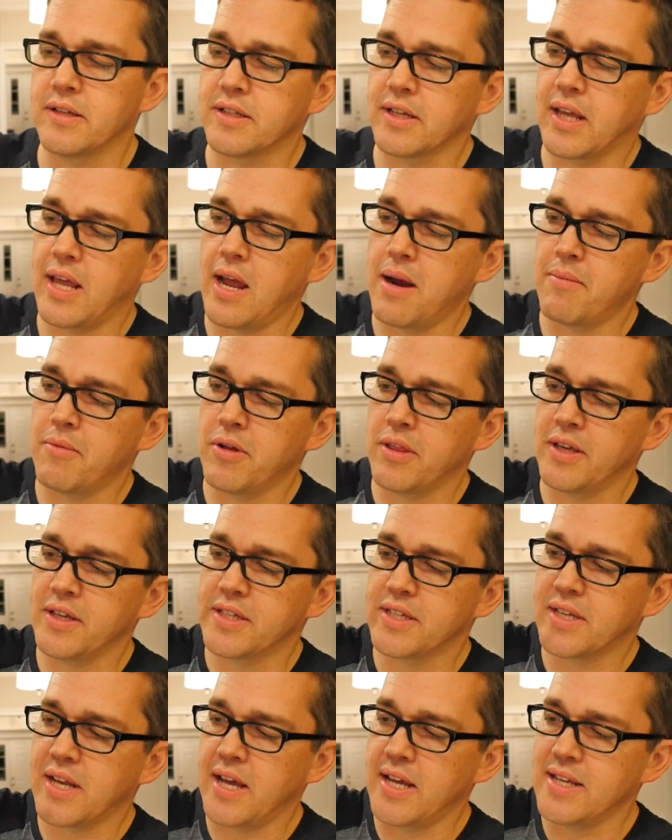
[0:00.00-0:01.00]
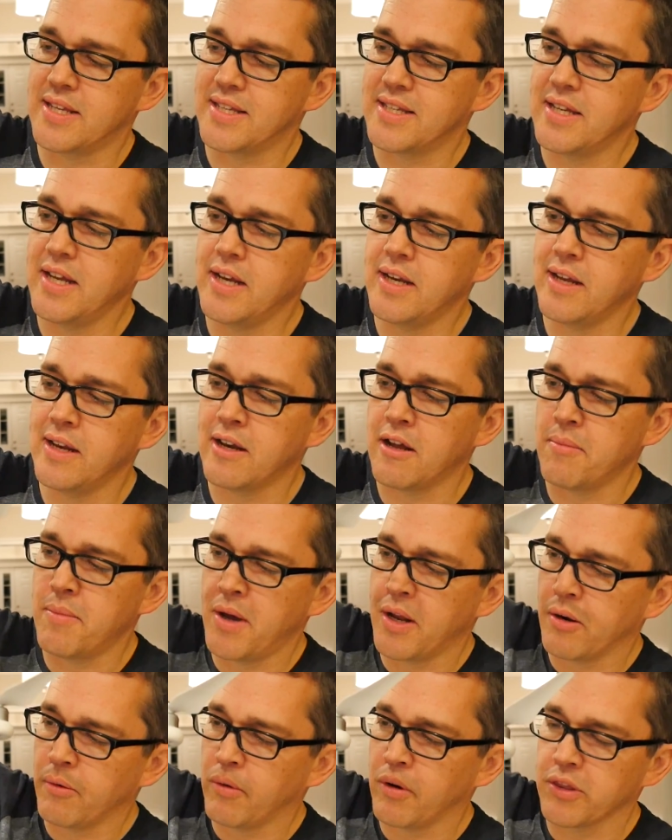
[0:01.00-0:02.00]
is a camera that stays steady no
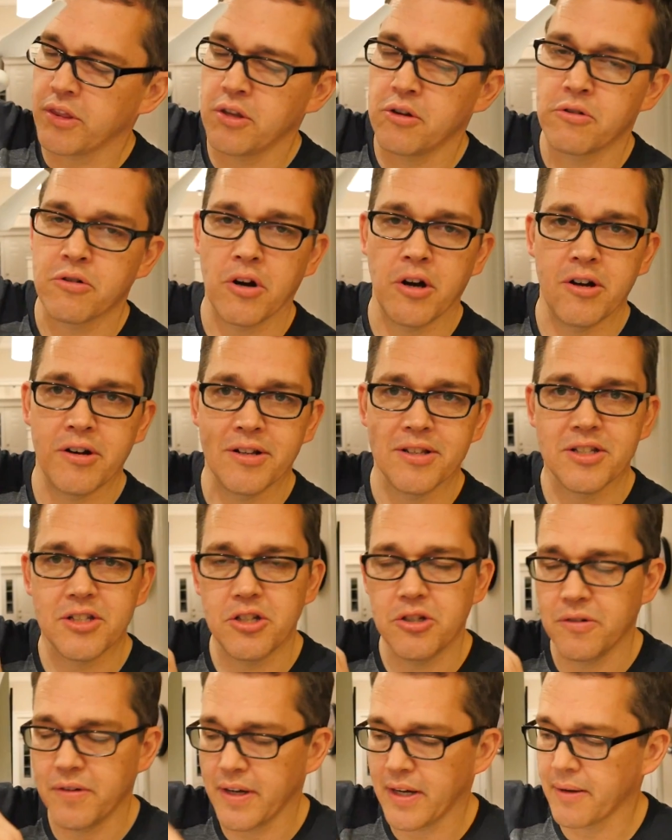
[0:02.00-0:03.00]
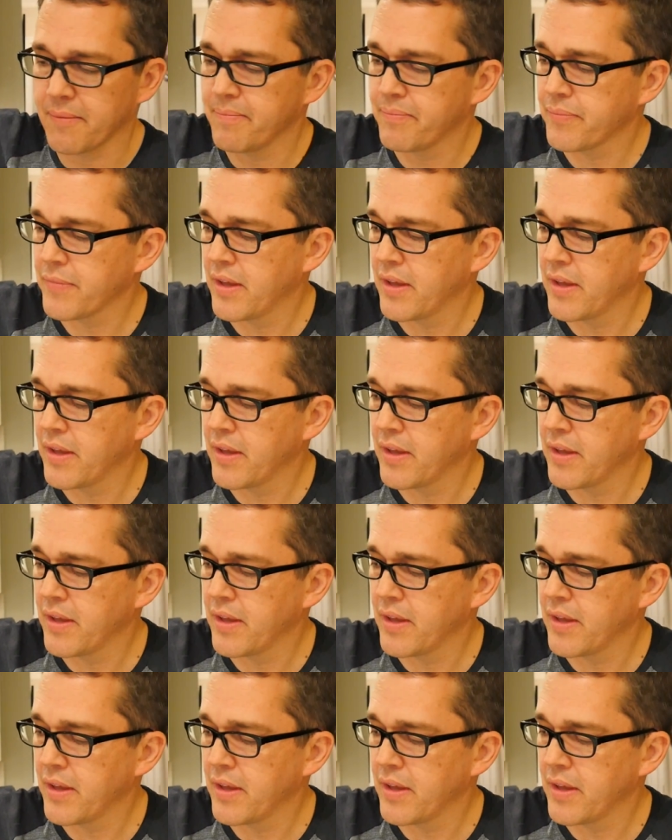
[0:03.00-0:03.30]
matter what the drone is doing.